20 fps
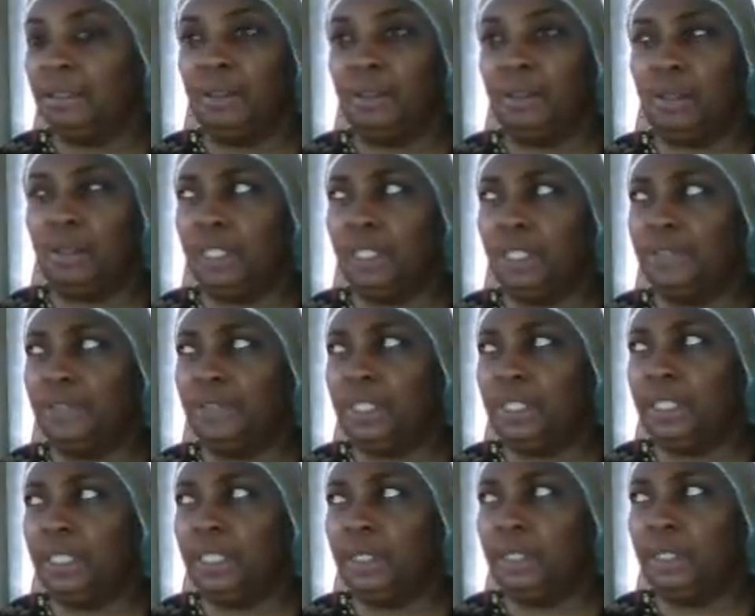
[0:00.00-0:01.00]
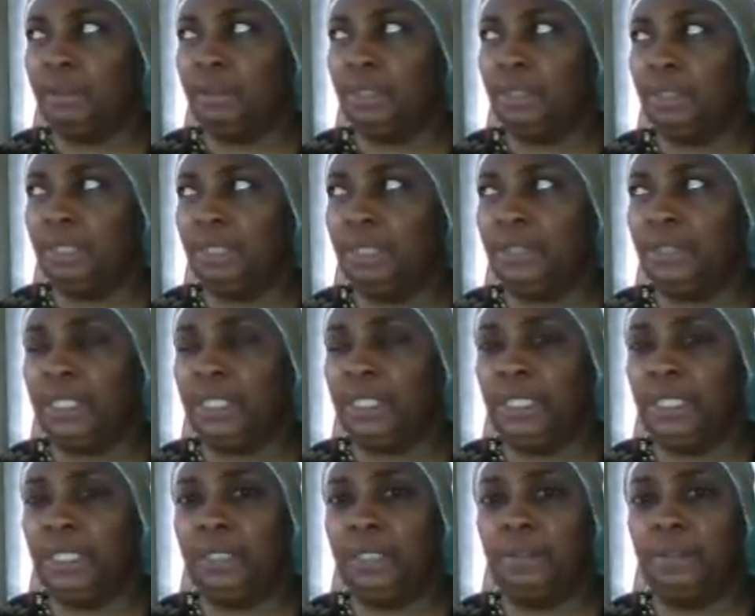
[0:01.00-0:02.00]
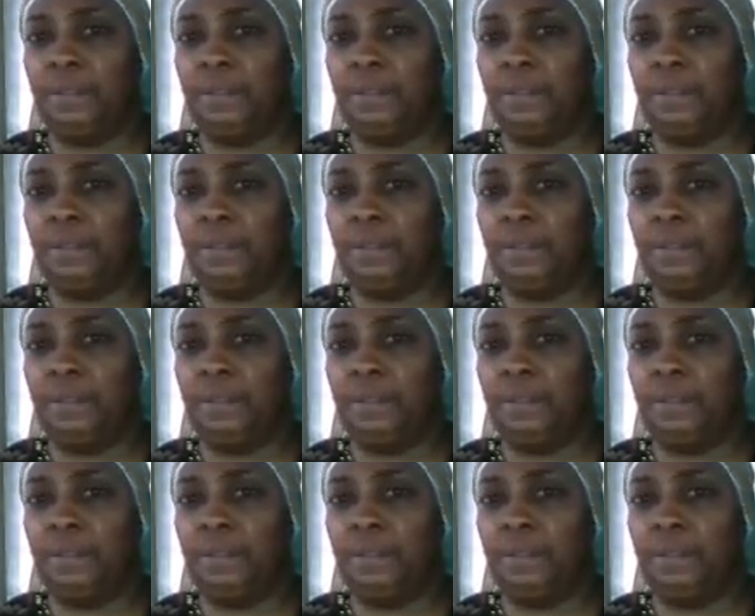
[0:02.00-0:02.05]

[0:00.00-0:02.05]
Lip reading: Or Live Clear? Live Clean.